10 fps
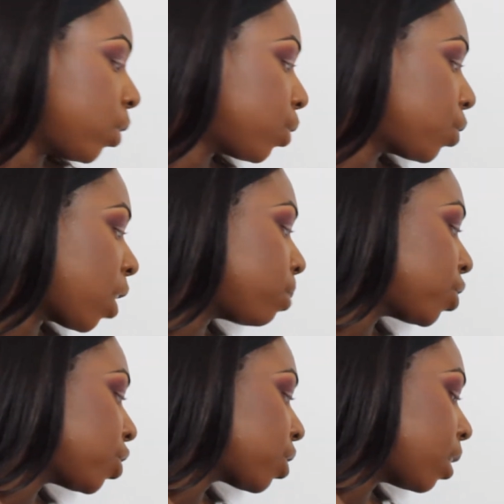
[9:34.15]
So I'm
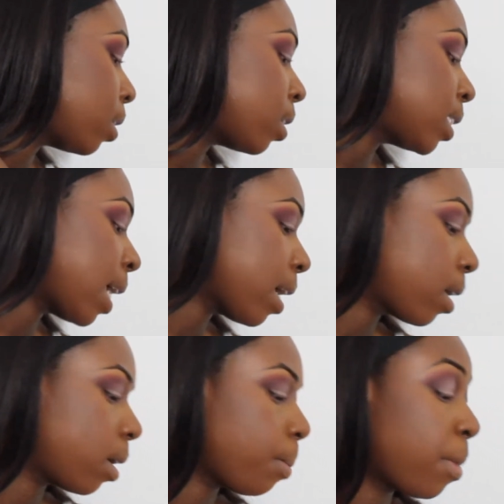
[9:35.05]
just gonna
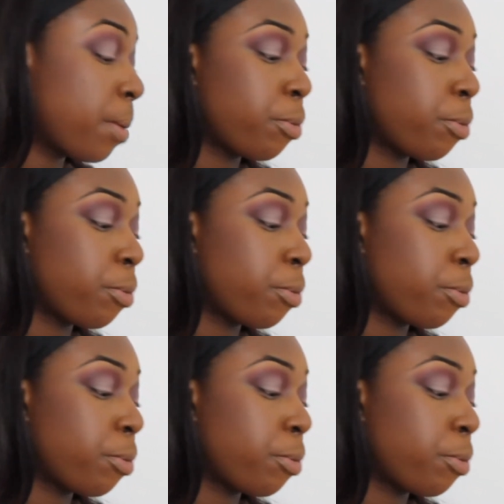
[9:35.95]
take my